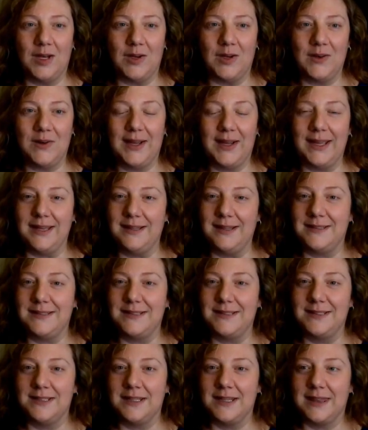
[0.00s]
All right.
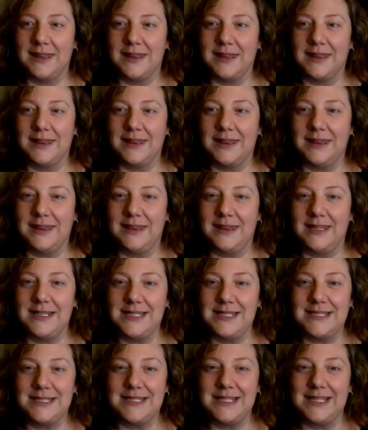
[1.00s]

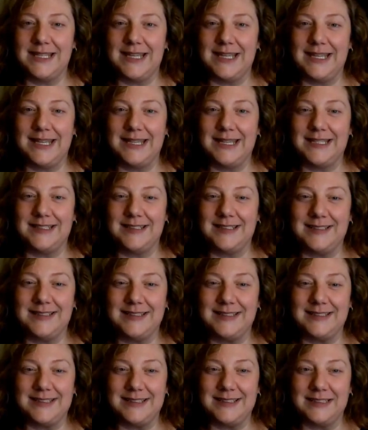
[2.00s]
This
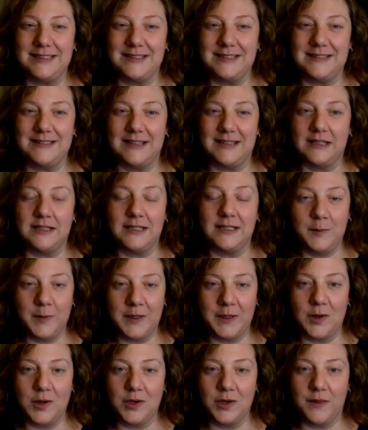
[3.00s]
is a little
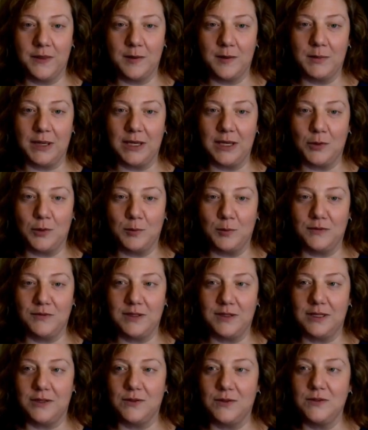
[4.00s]
bit longer than my normal
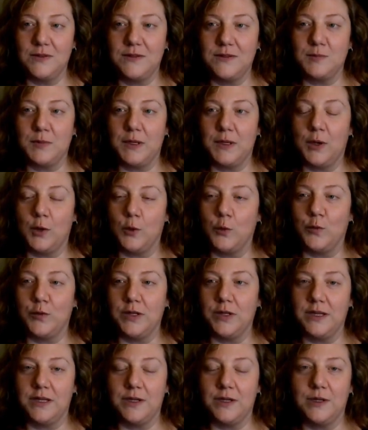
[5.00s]
videos, but
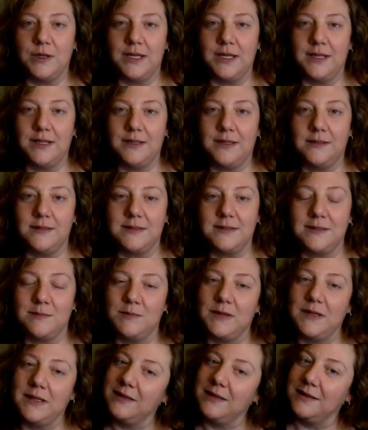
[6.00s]
hopefully there is
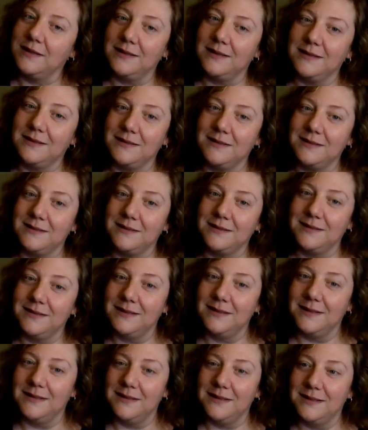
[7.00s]
something
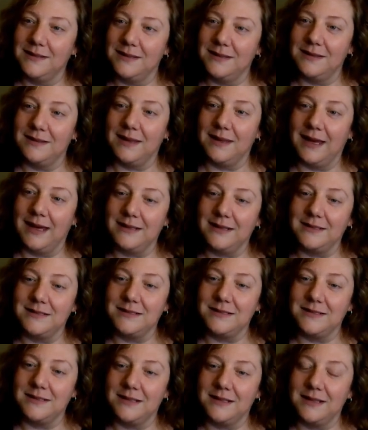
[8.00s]
that
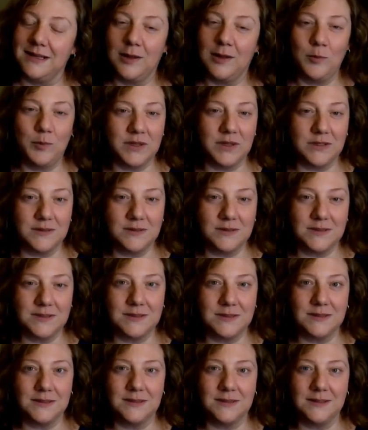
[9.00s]
can help
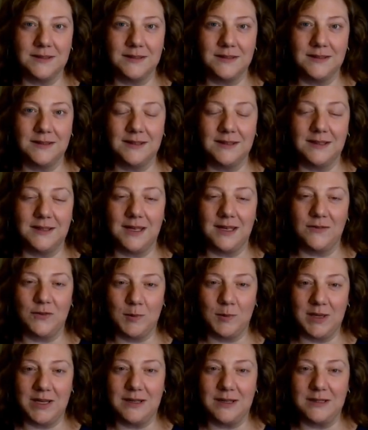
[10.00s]
others. If
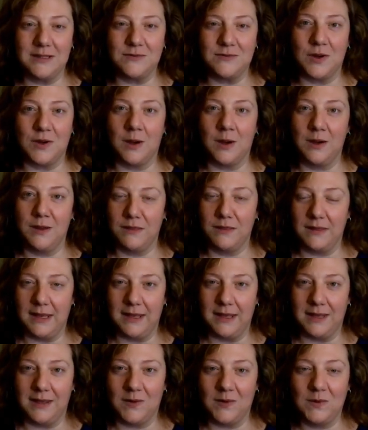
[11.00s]
you made it this far,
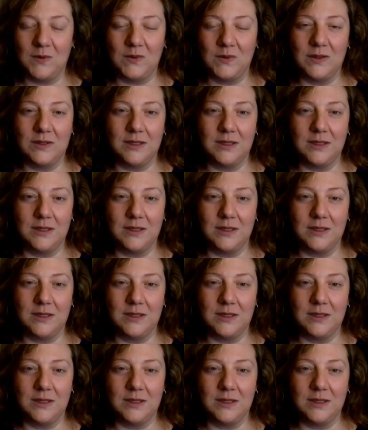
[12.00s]
thank you.